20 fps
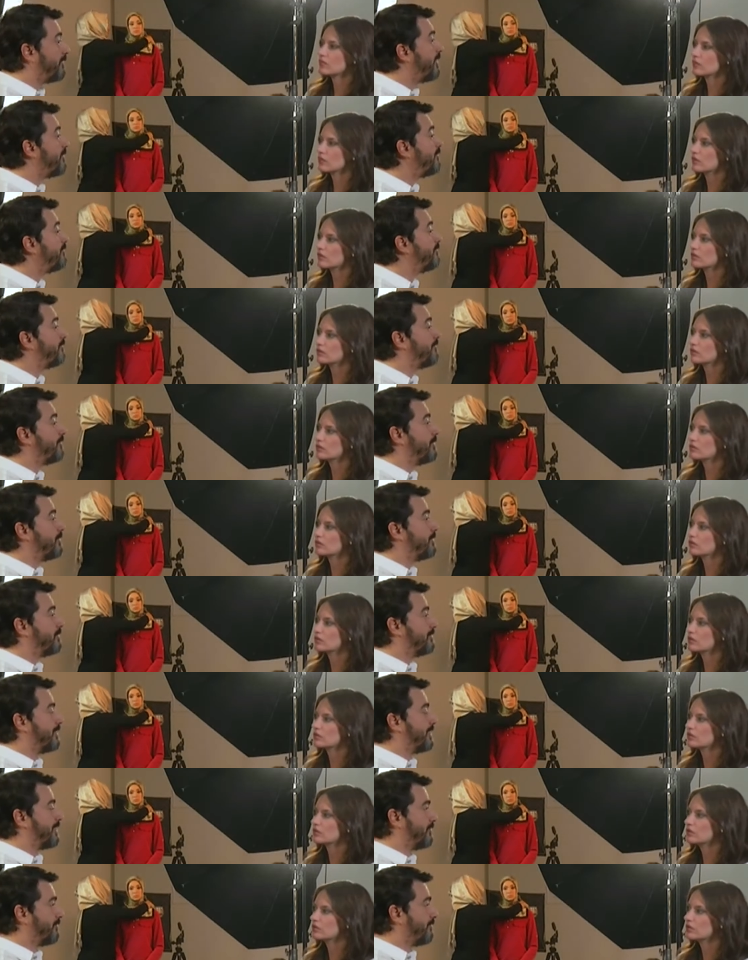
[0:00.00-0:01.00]
Speaker 1: We have
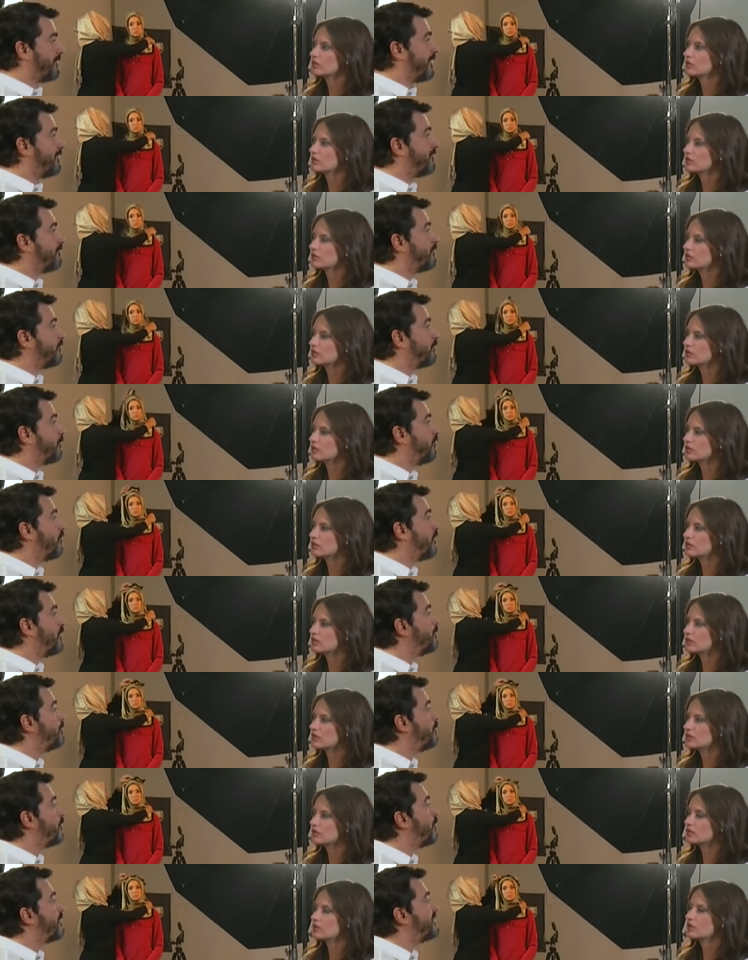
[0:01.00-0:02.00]

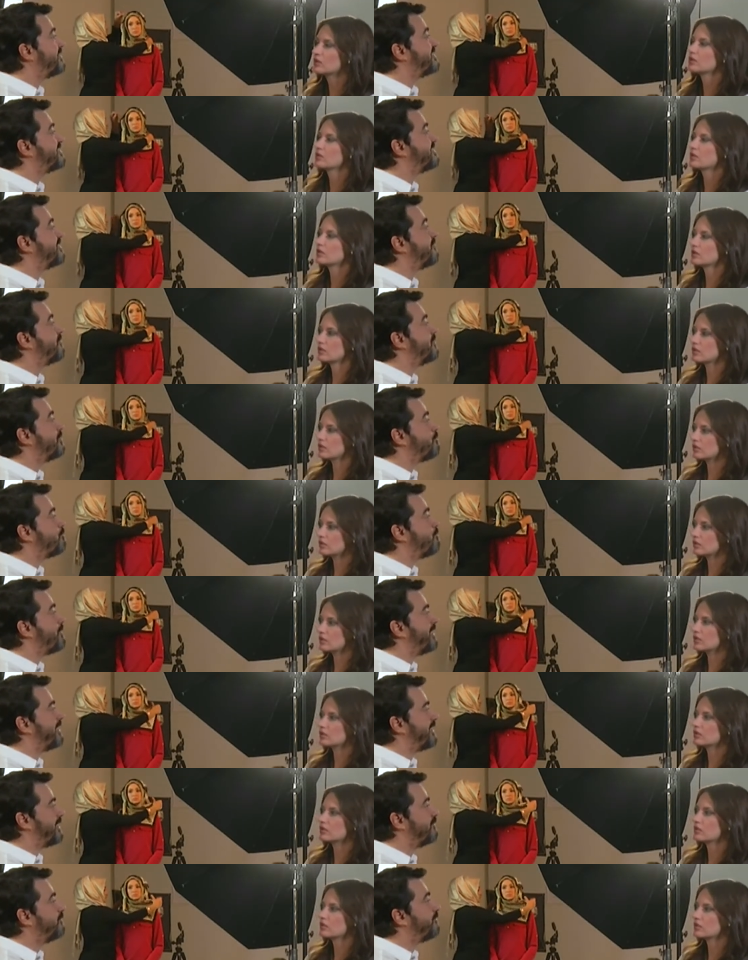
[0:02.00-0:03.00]
1.7
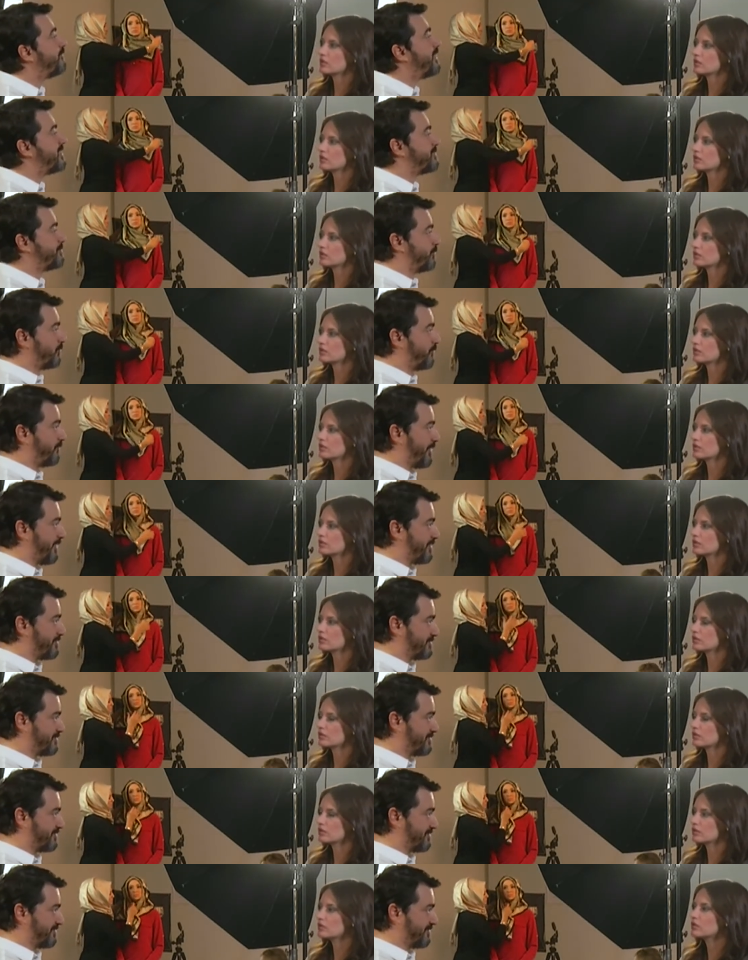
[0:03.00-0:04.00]
million Facebook
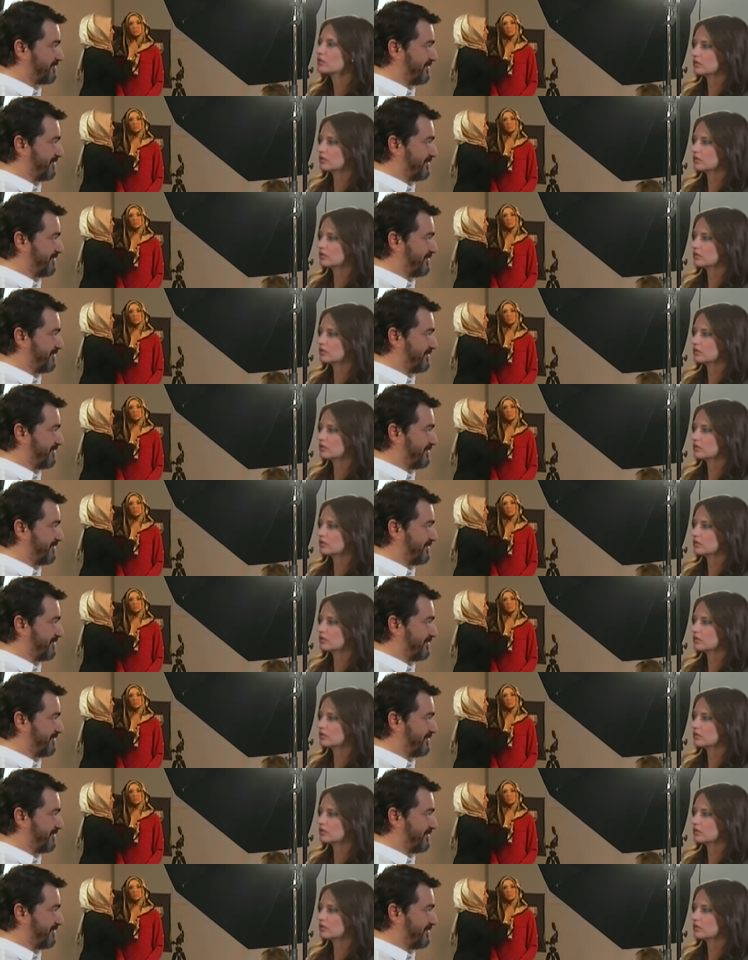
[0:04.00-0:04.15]
fans,